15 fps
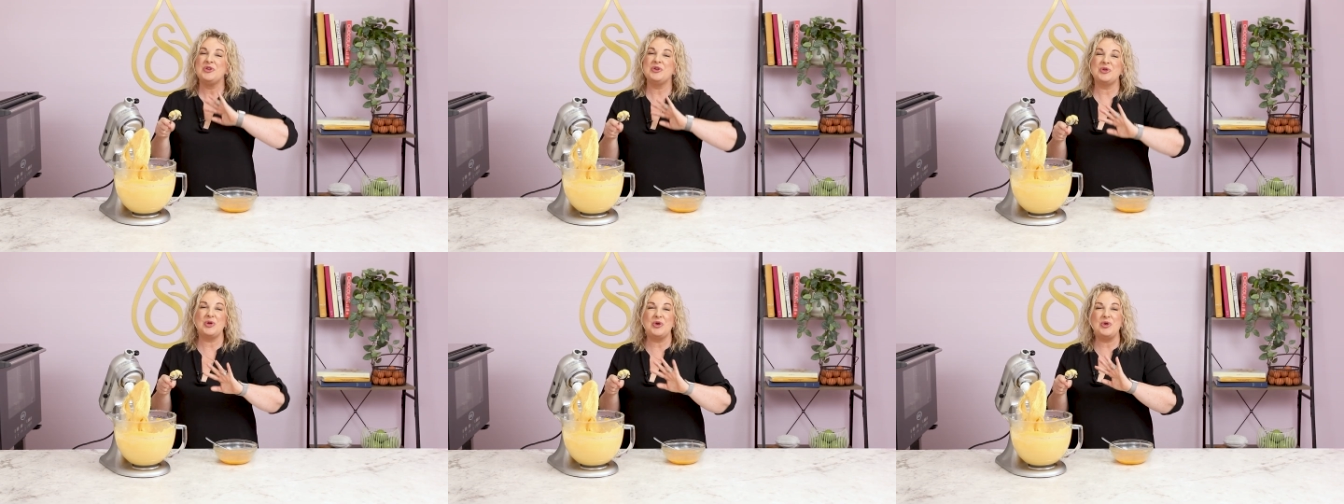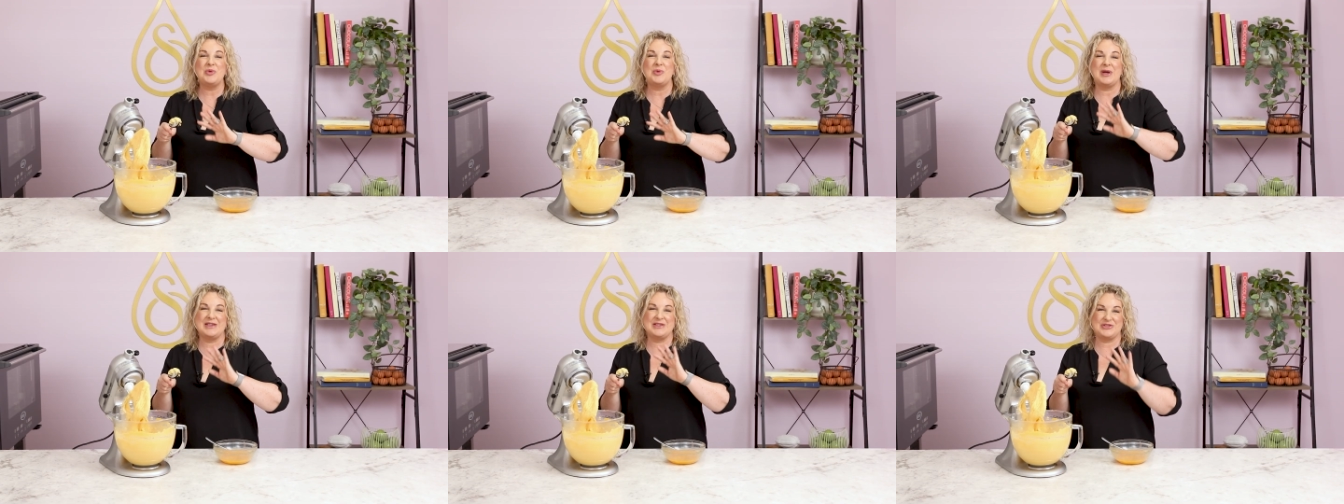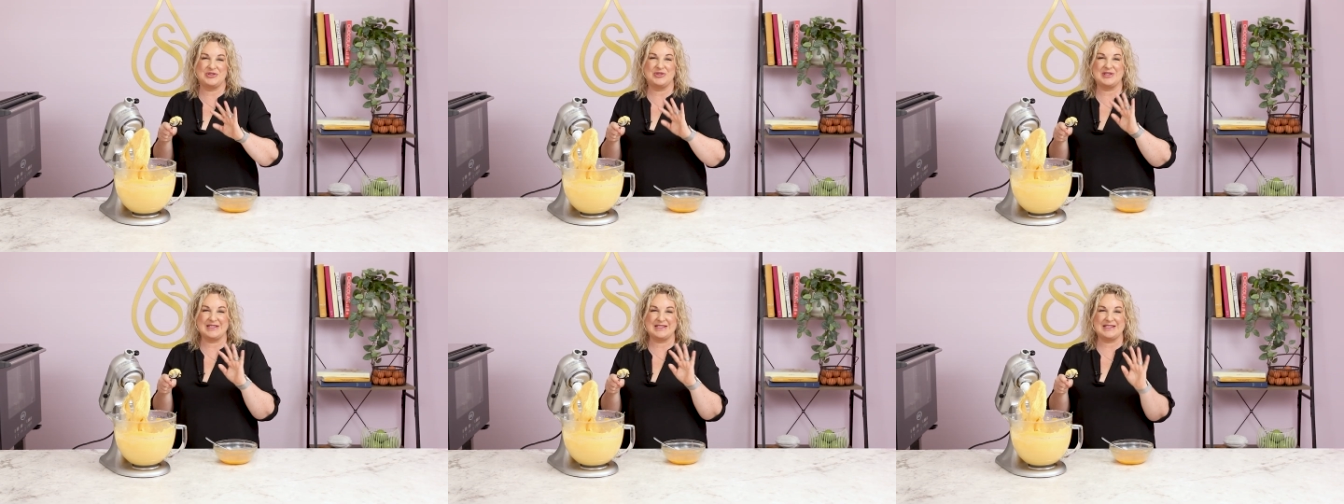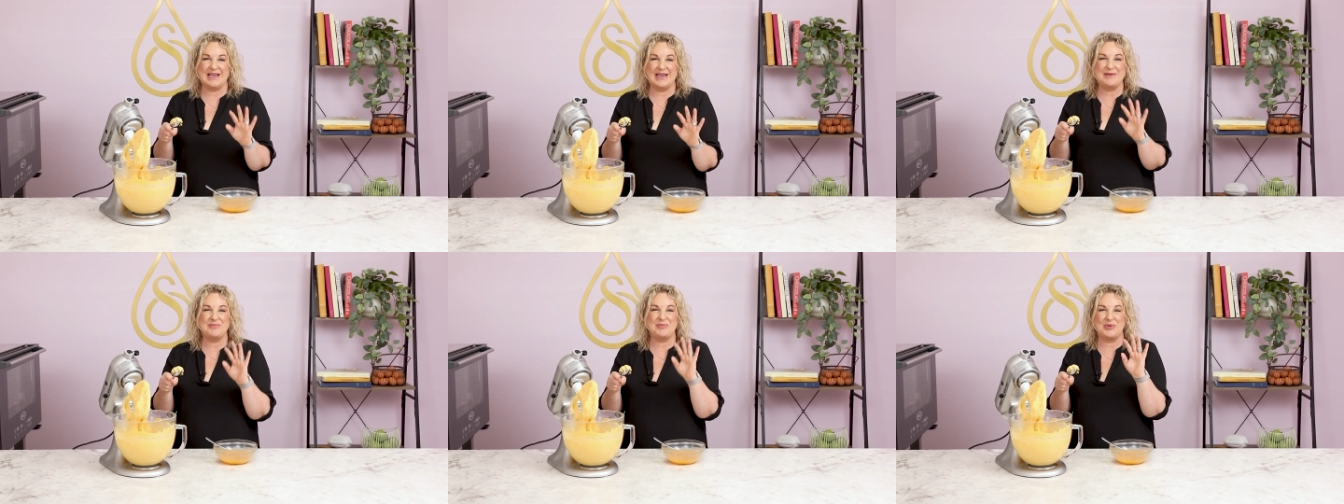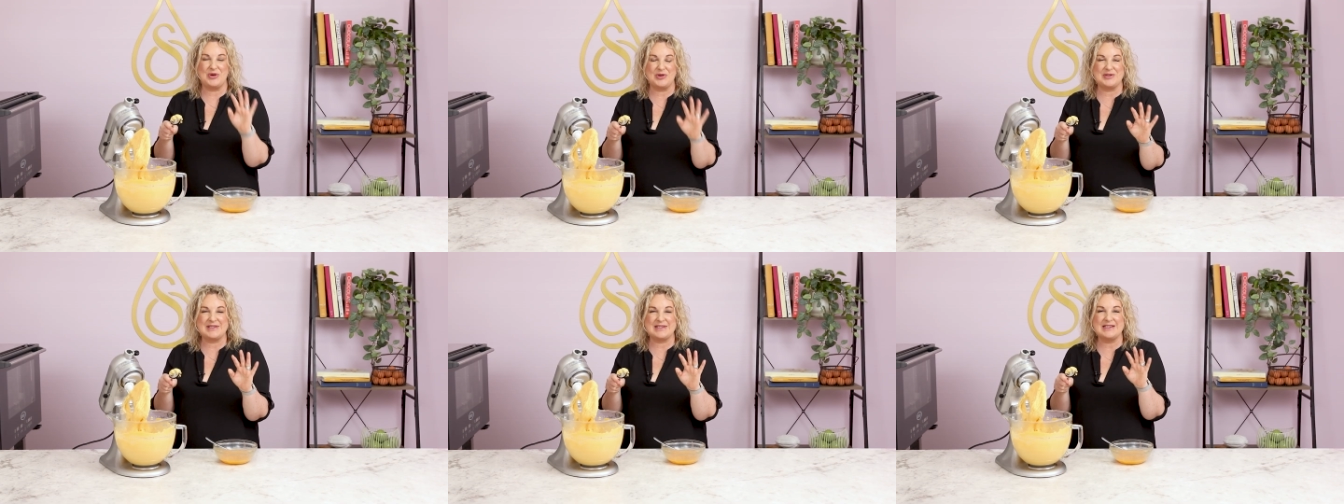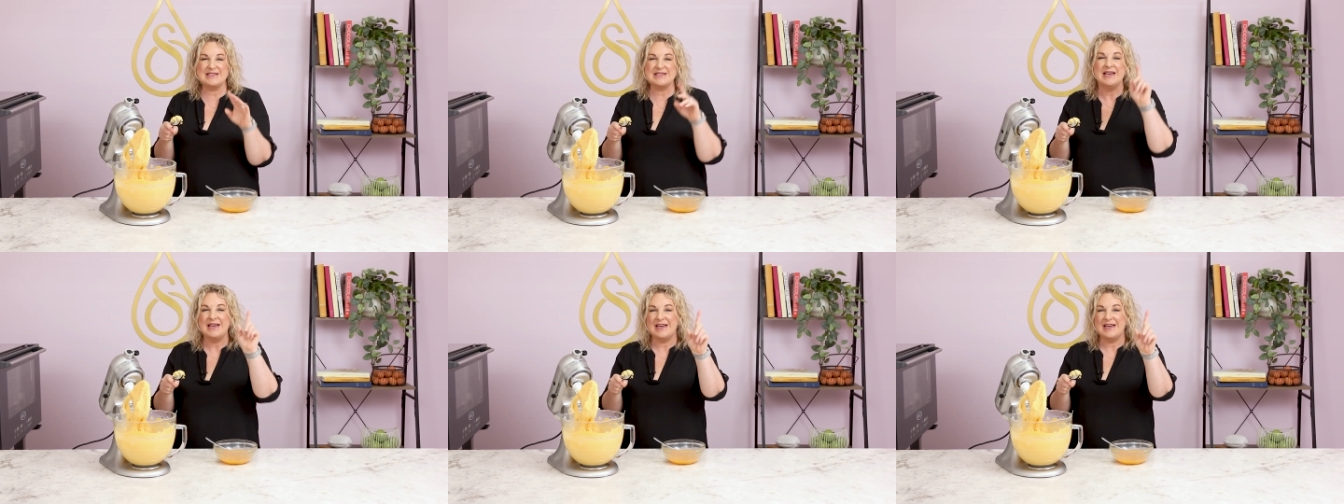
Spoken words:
you'll always do the same process